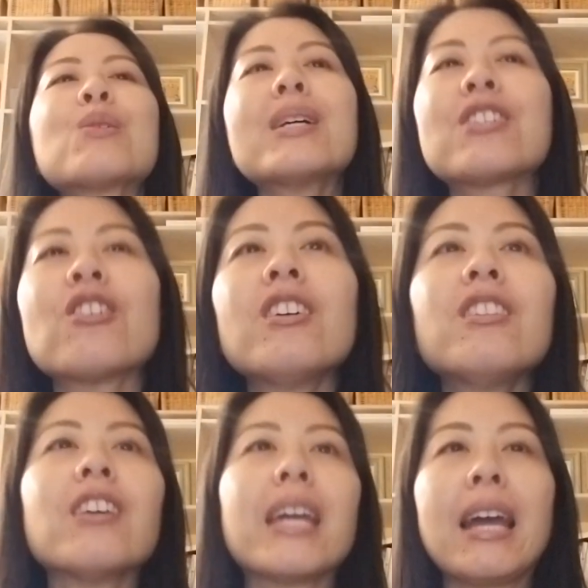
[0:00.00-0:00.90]
So I started
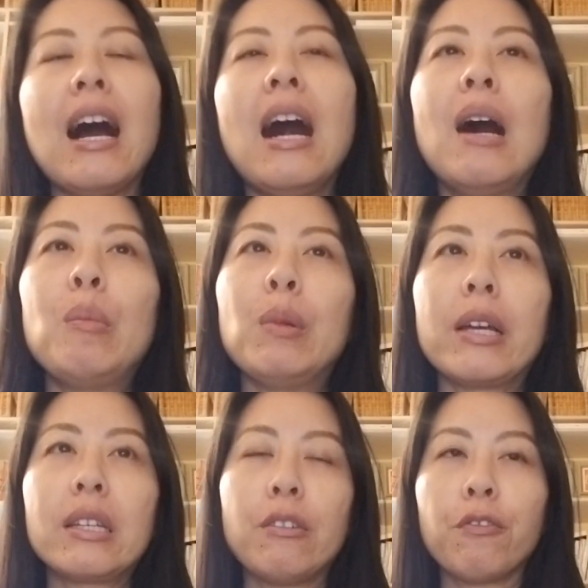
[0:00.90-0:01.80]
looking up
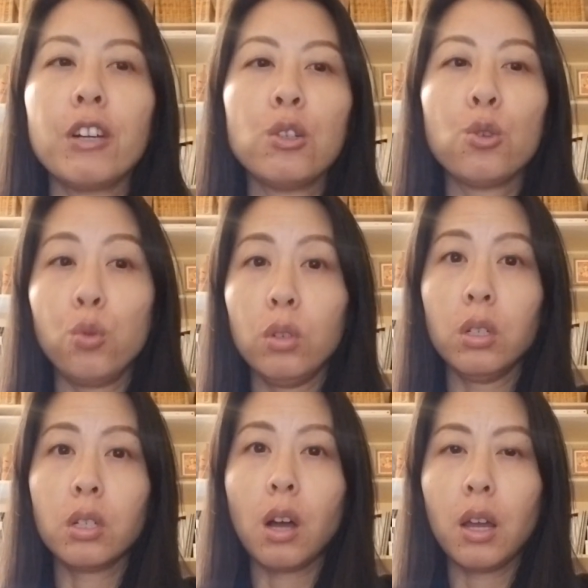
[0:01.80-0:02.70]
like different
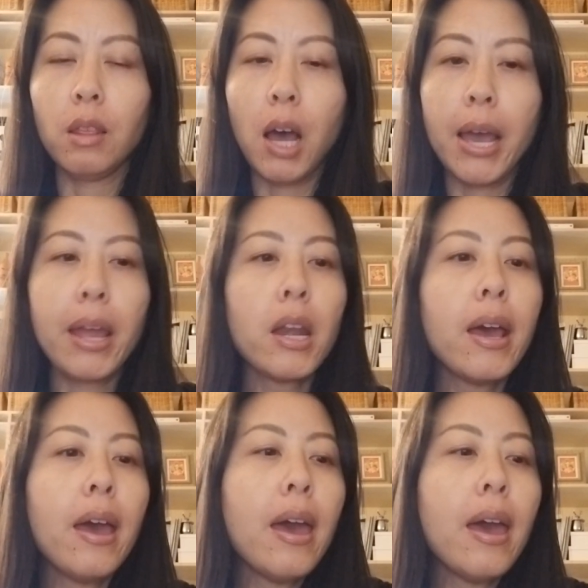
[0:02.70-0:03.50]
tools online,